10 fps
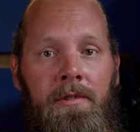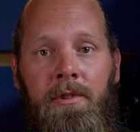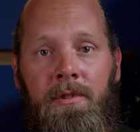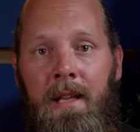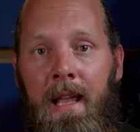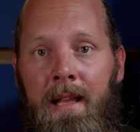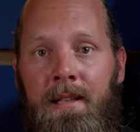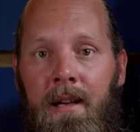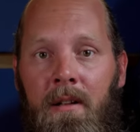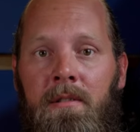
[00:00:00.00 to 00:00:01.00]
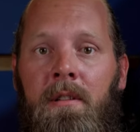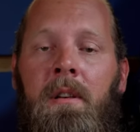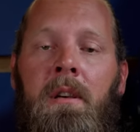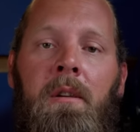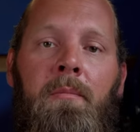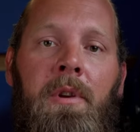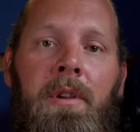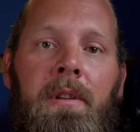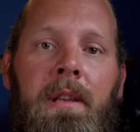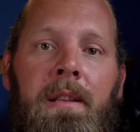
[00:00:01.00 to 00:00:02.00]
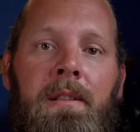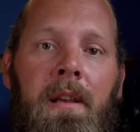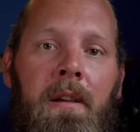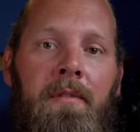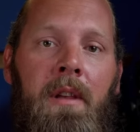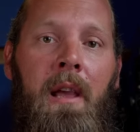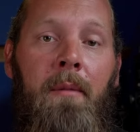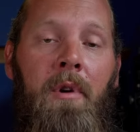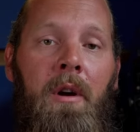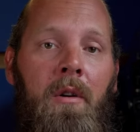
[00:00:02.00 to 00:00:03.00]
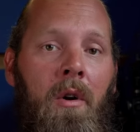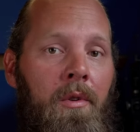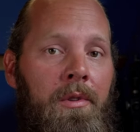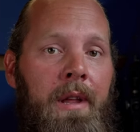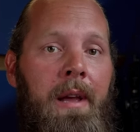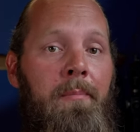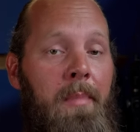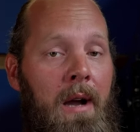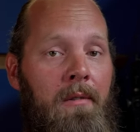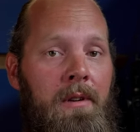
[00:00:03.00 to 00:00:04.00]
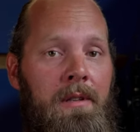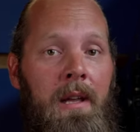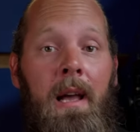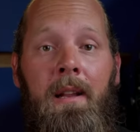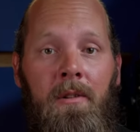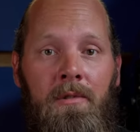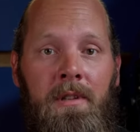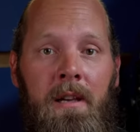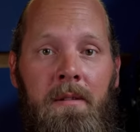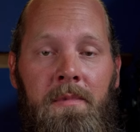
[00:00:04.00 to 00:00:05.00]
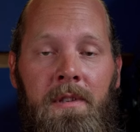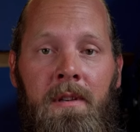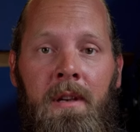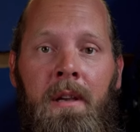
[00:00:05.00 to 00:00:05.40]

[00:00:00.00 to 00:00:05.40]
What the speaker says: shooting handheld, but you need to have the camera on and powered at all times,